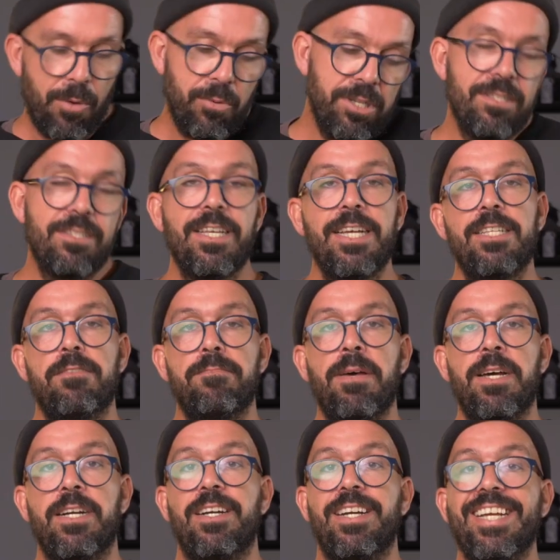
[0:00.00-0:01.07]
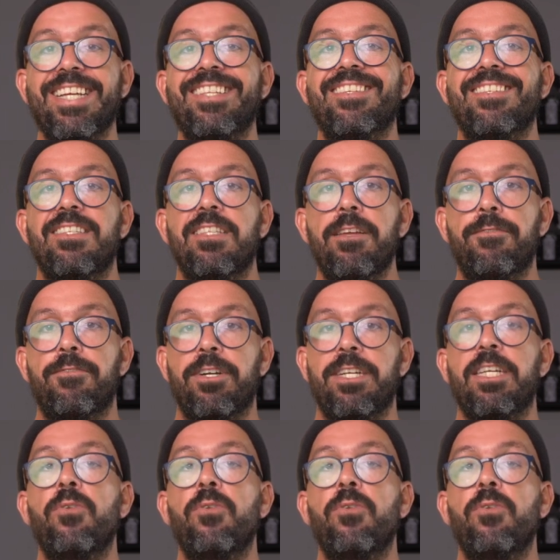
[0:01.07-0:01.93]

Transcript: wouldn't say it's better. It's different.